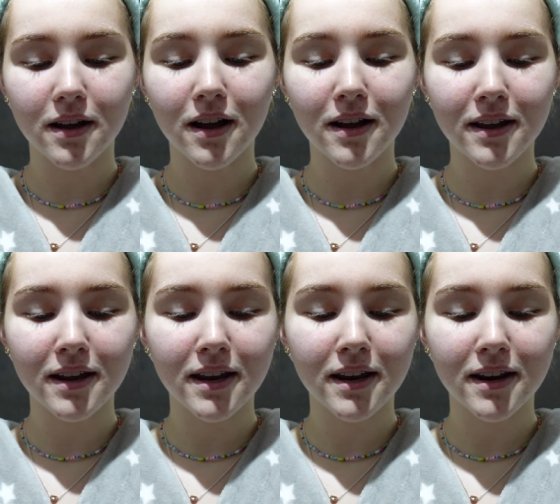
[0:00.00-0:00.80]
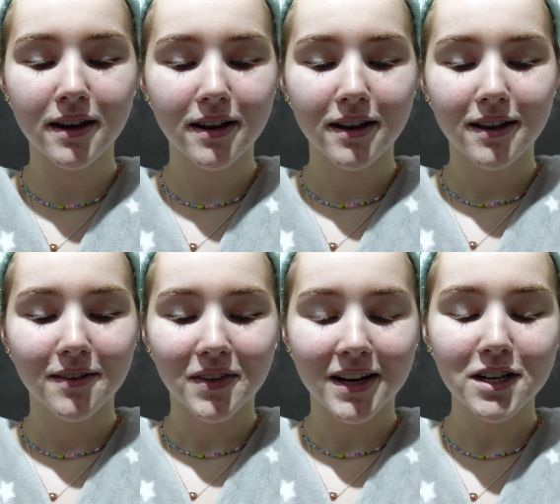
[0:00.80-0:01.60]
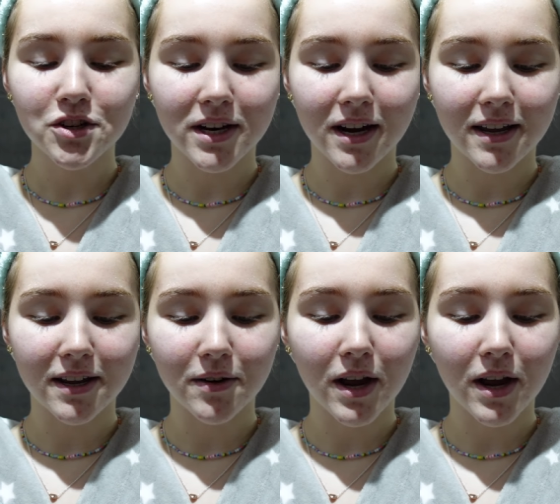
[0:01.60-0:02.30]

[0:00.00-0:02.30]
I literally like,